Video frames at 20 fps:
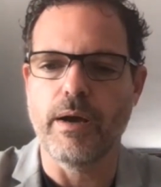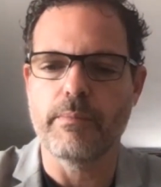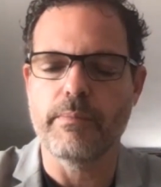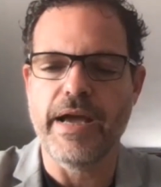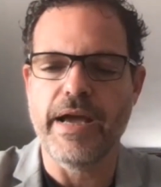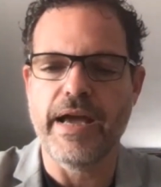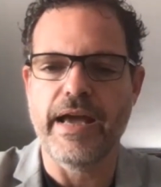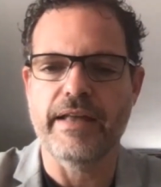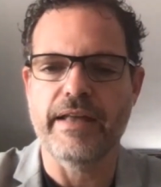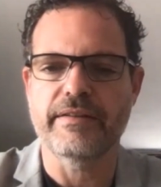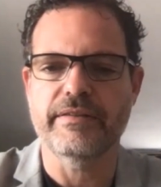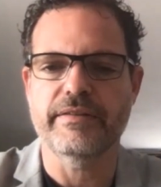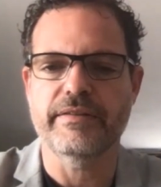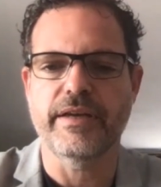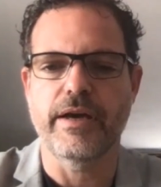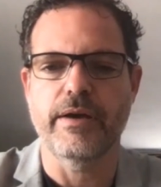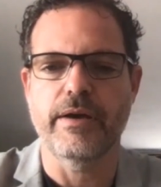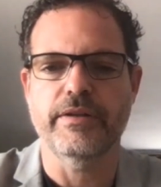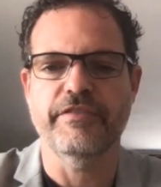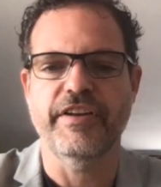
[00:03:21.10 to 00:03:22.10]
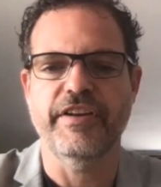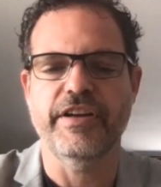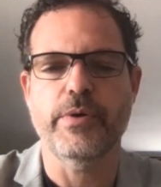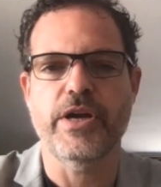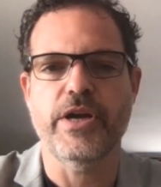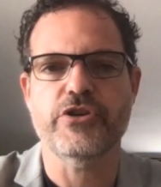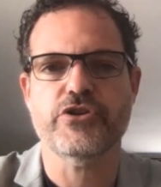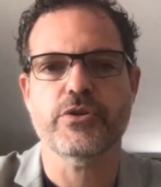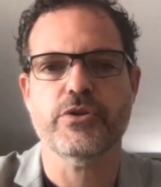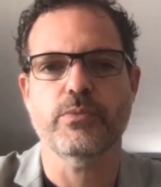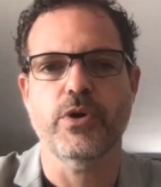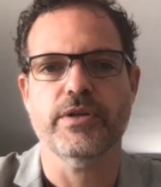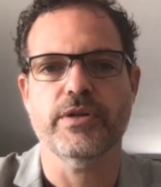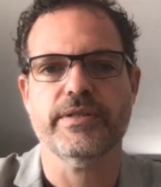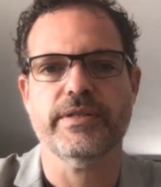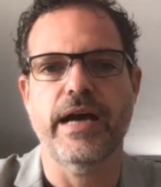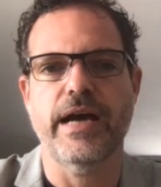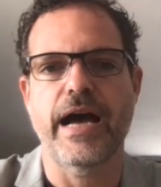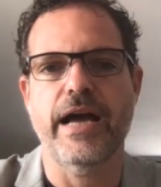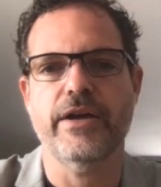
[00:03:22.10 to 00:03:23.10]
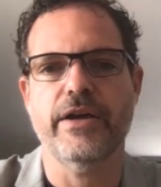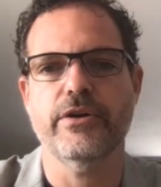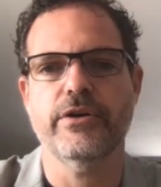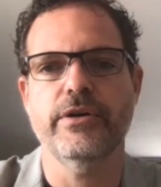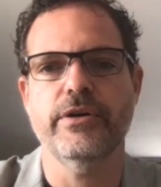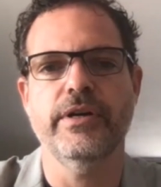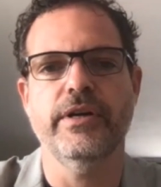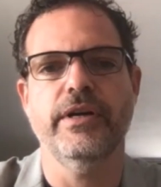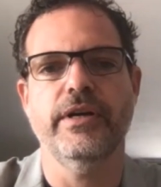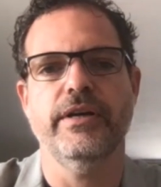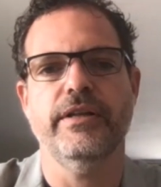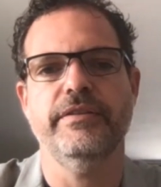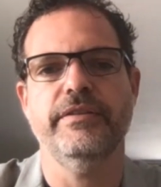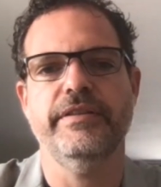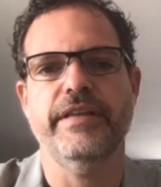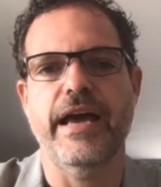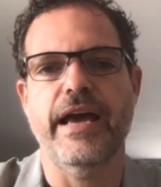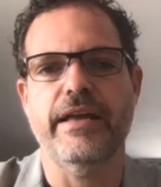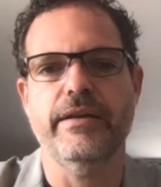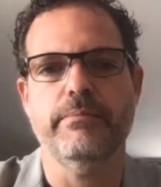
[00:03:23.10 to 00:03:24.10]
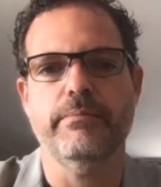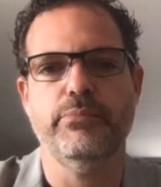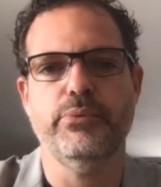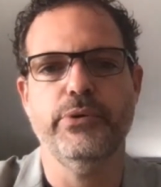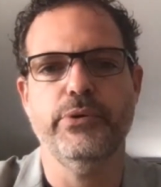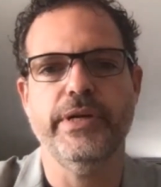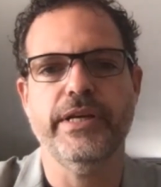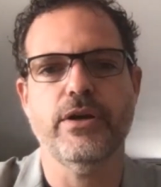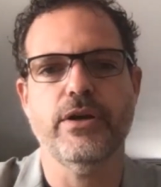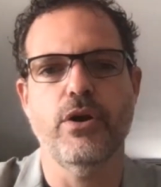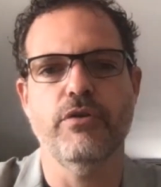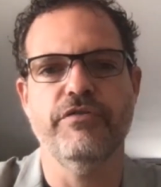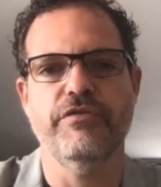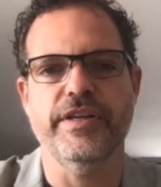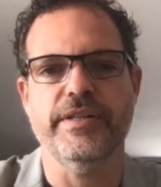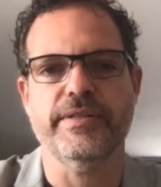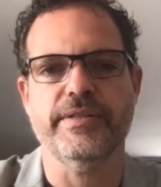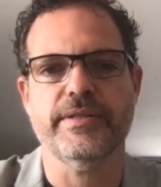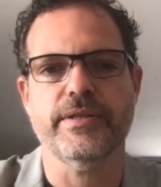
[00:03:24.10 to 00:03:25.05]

And the valuation was higher than pre-COVID.